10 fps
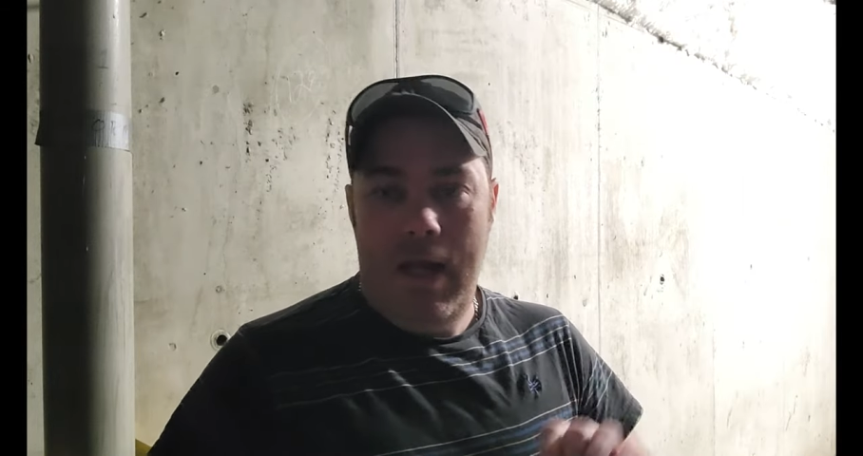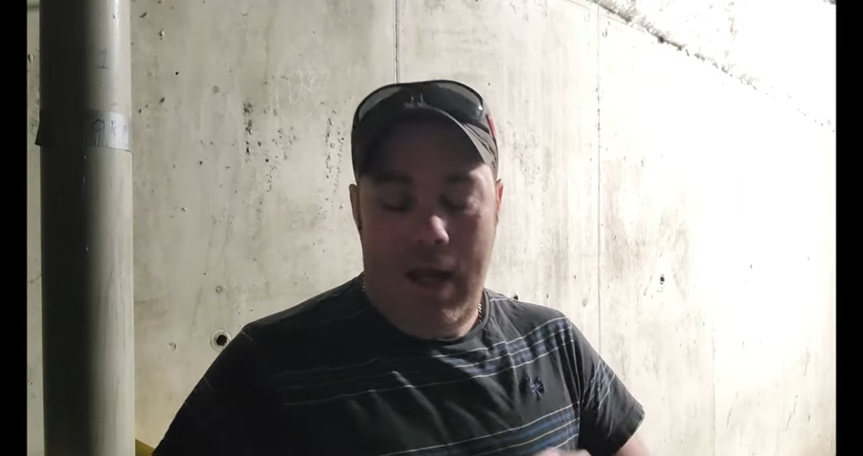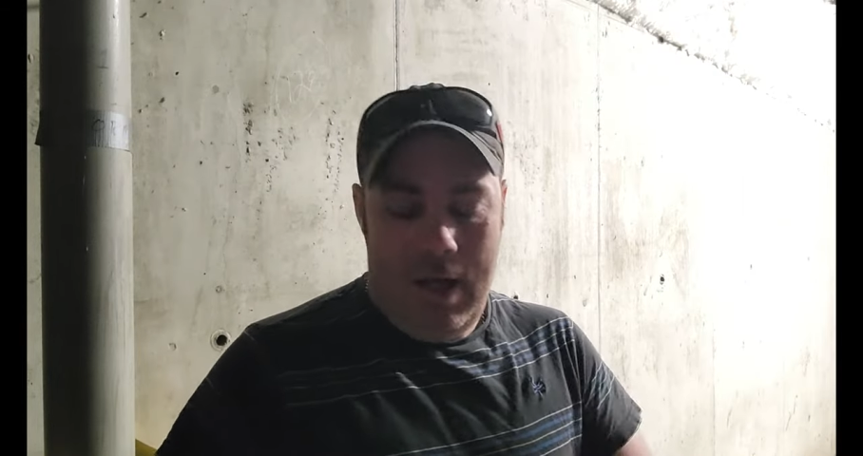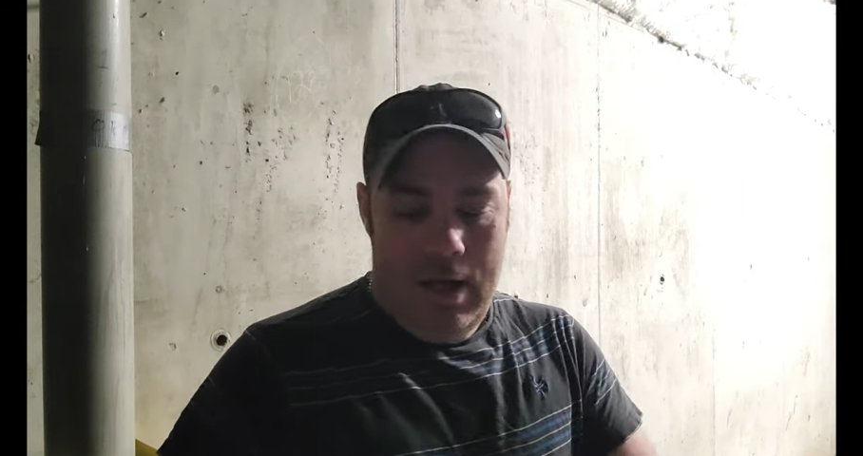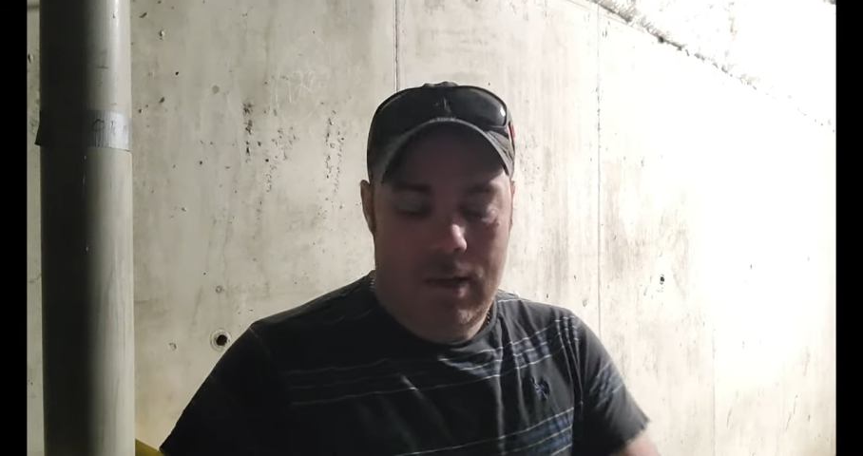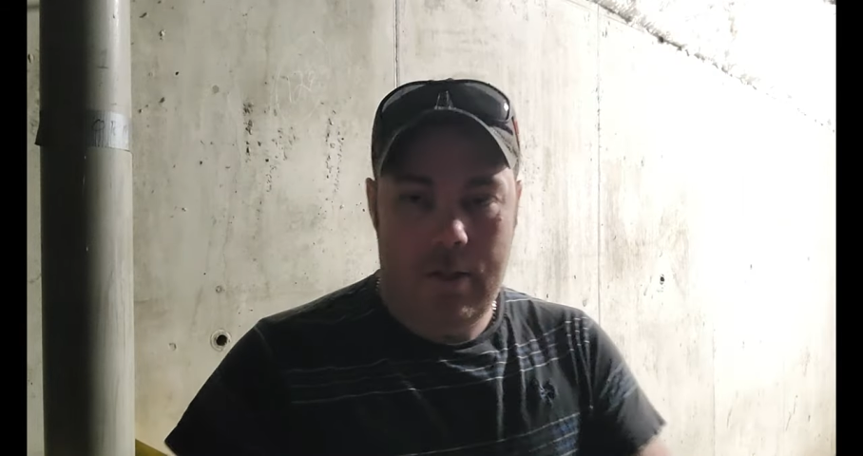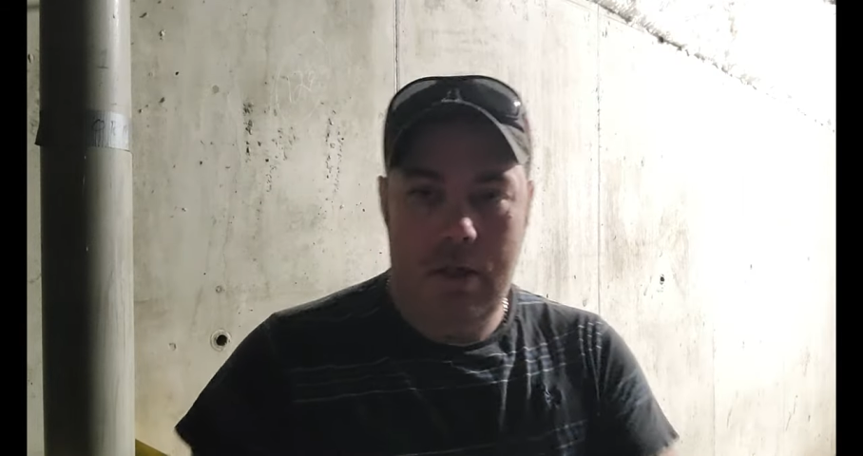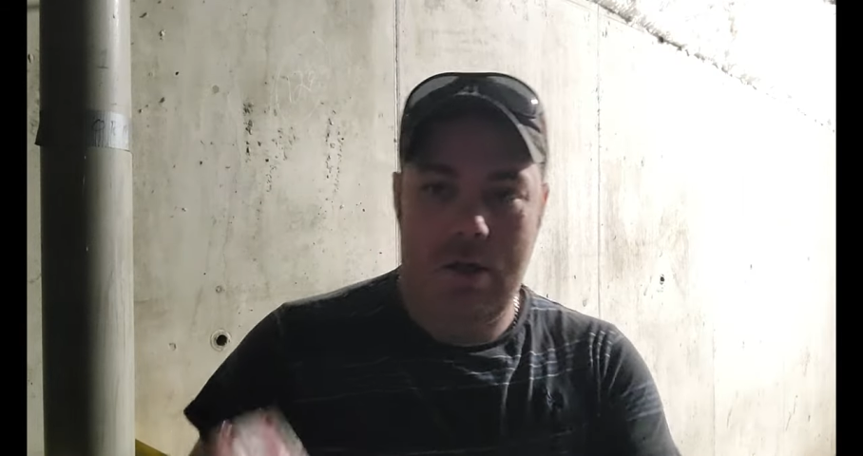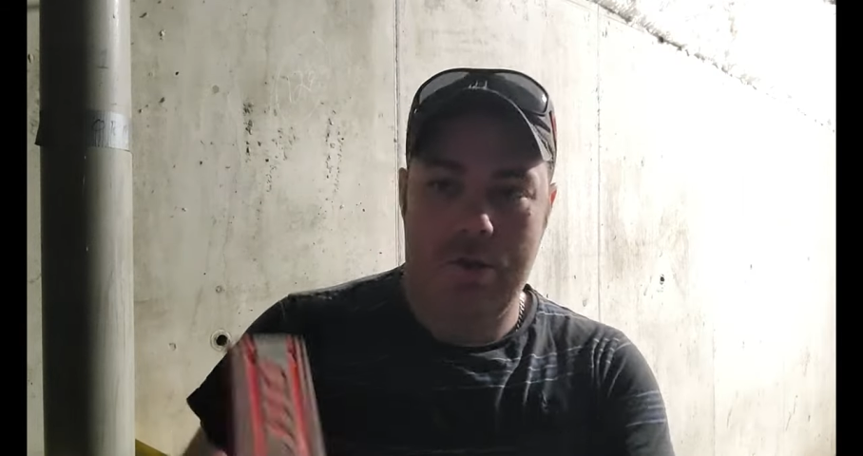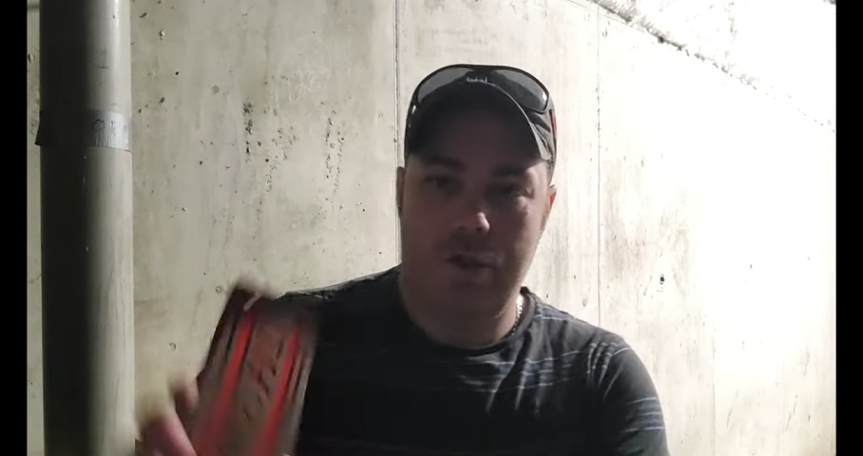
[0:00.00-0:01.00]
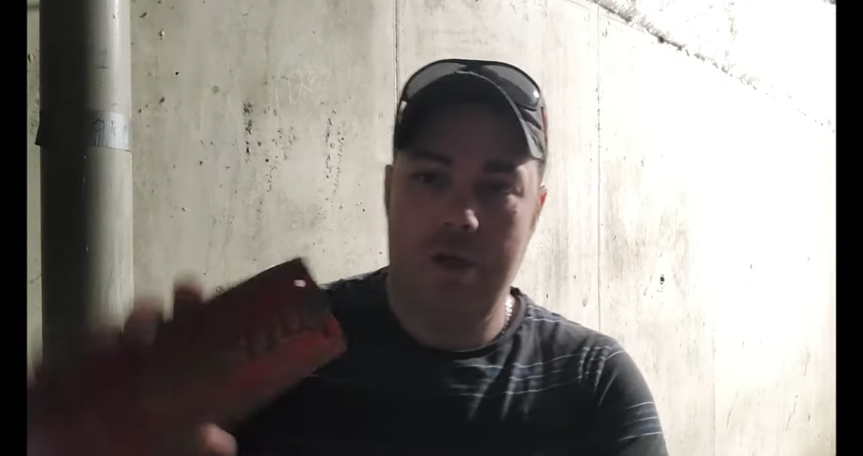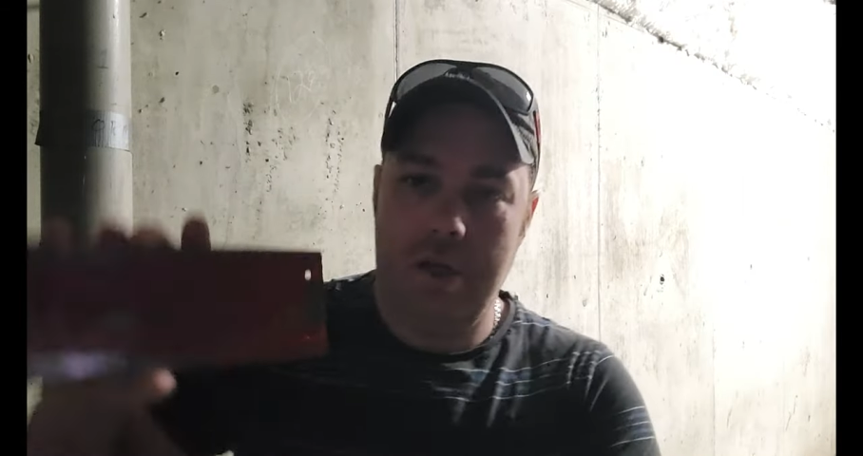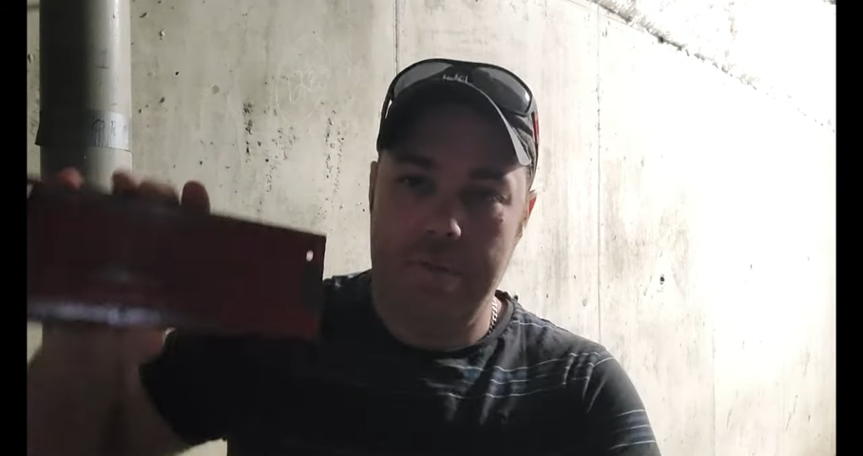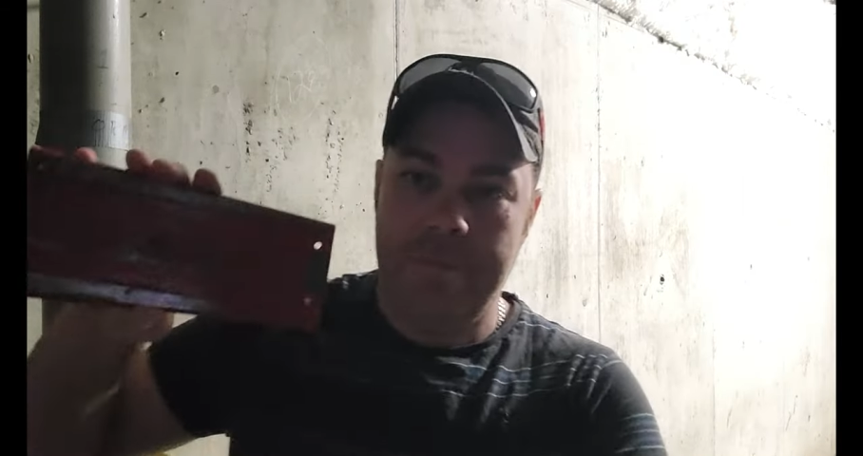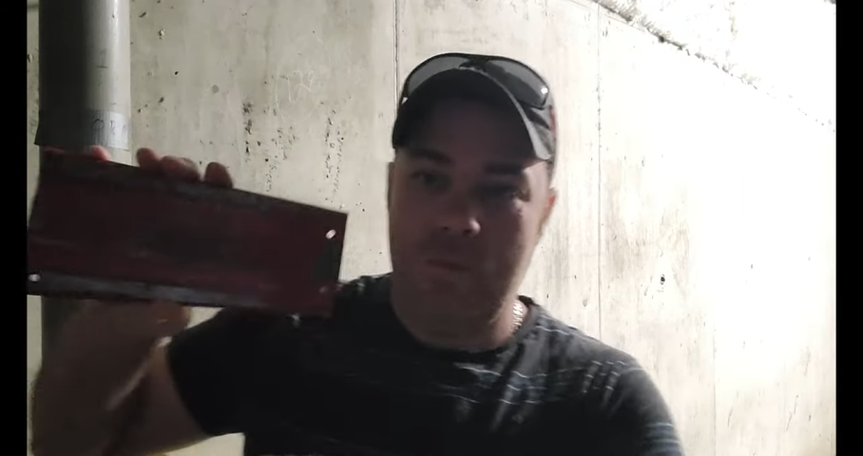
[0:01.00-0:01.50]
and here, I'll show you here.